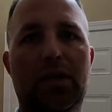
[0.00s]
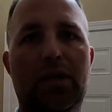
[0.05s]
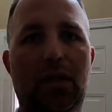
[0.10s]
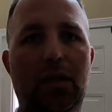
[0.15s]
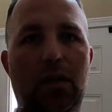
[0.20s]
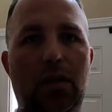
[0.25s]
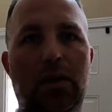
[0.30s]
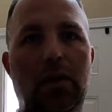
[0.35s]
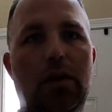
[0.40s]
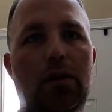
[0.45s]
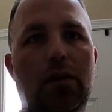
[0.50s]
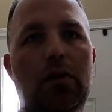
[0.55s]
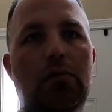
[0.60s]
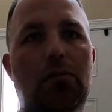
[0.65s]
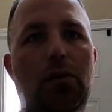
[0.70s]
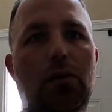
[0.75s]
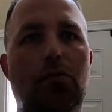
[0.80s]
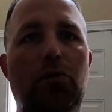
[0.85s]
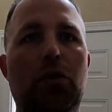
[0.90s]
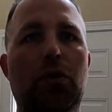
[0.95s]
at night
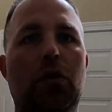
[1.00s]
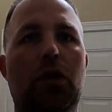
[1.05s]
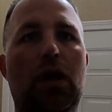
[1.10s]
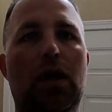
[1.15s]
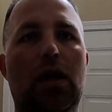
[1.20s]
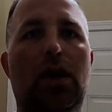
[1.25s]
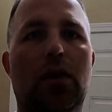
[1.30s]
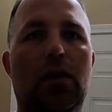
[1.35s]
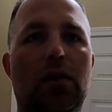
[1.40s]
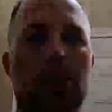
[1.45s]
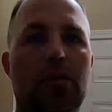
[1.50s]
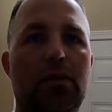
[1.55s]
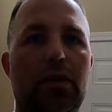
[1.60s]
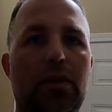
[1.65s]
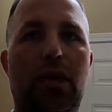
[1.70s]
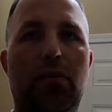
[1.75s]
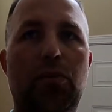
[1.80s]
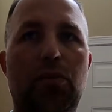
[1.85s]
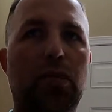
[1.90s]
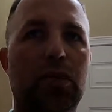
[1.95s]
when we were on all the
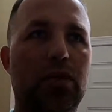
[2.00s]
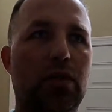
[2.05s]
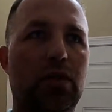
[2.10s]
tablets,